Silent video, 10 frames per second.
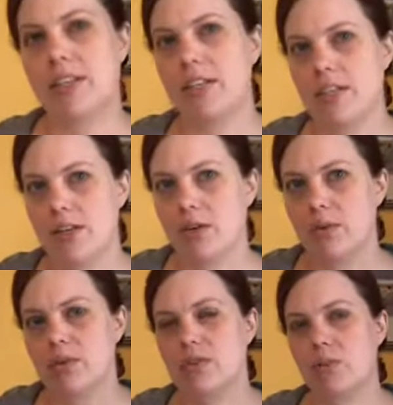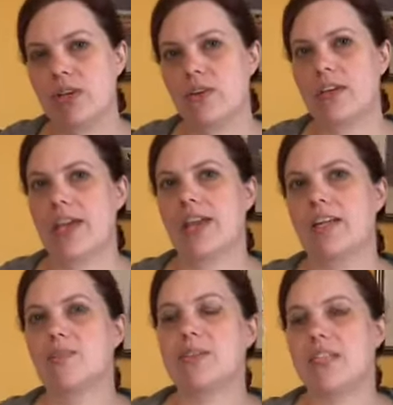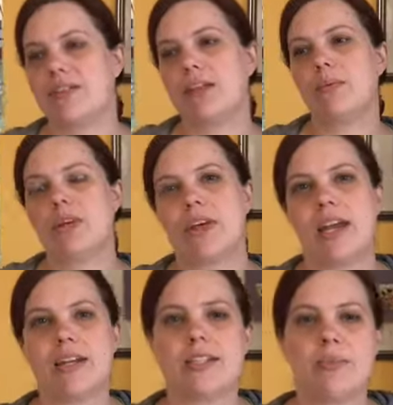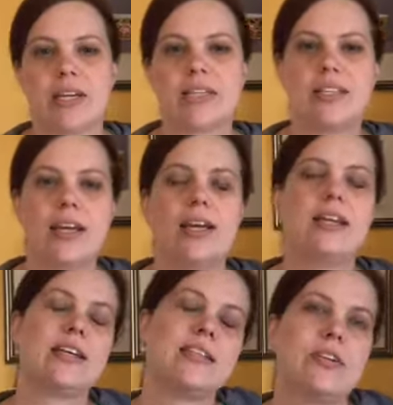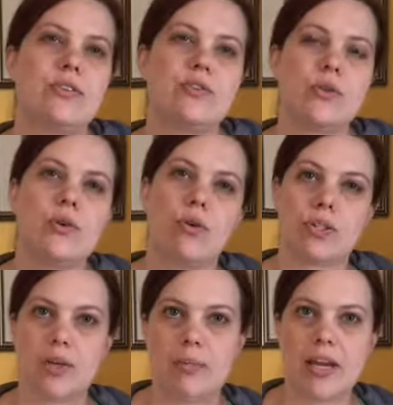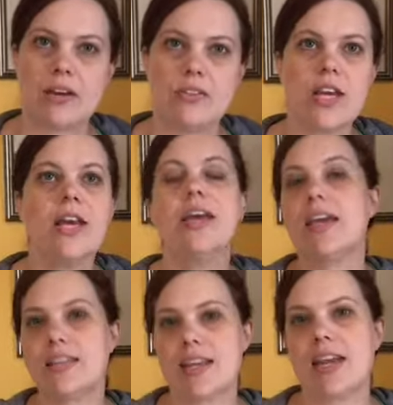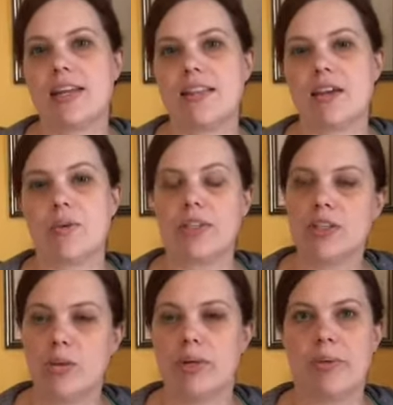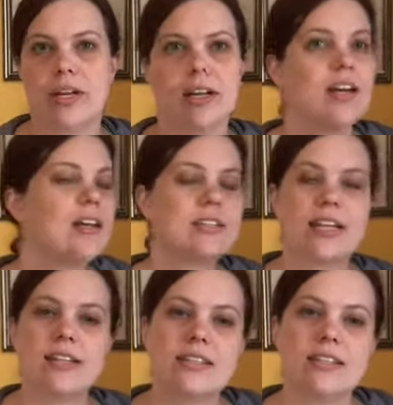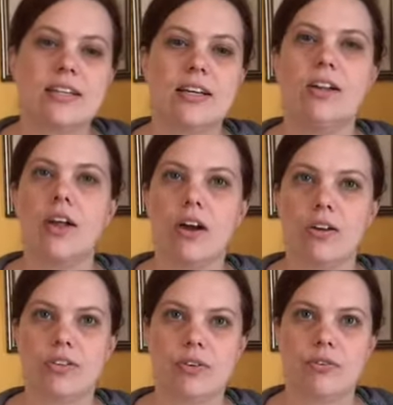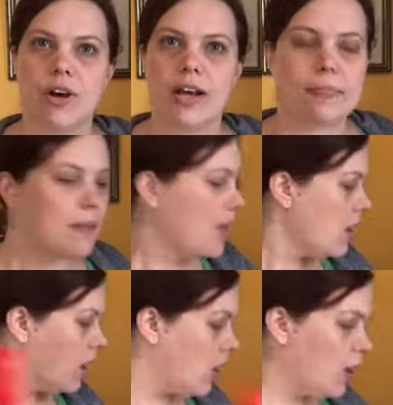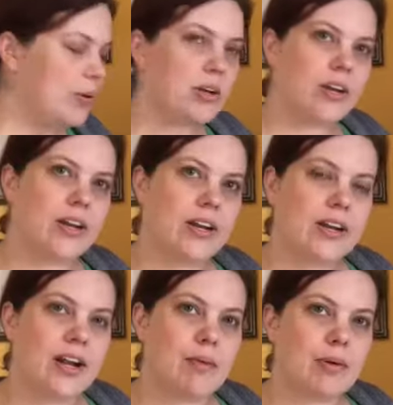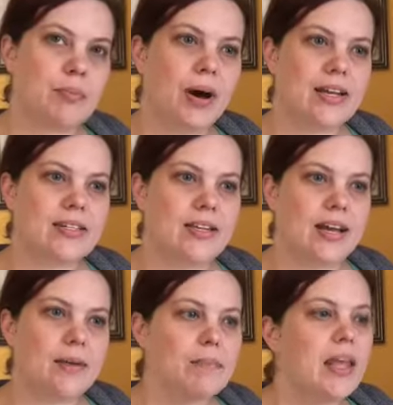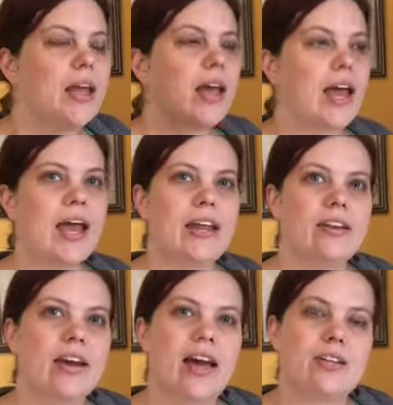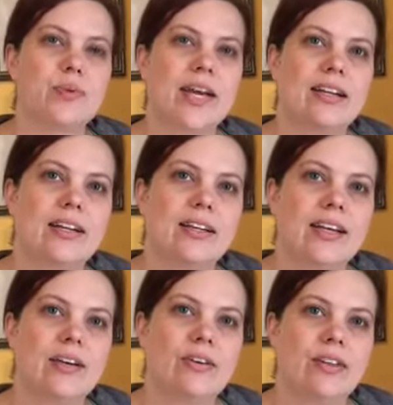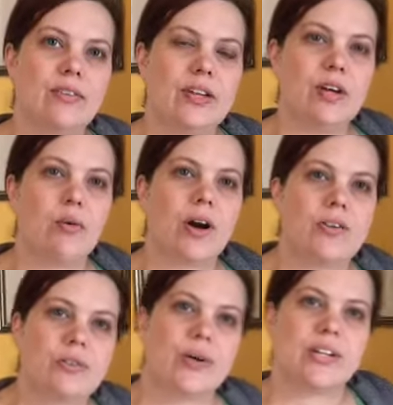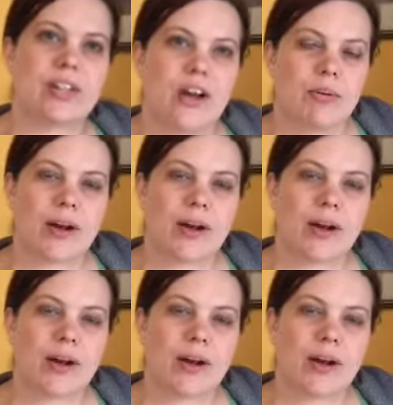to use when you're canning, specifically when you're canning something acidic like citrus fruit or tomatoes, is anything with aluminum in it. Stainless steel, also fine. I'll be cooking in an enameled pot today. And uh, as we get a little later into the video, we're also going to talk about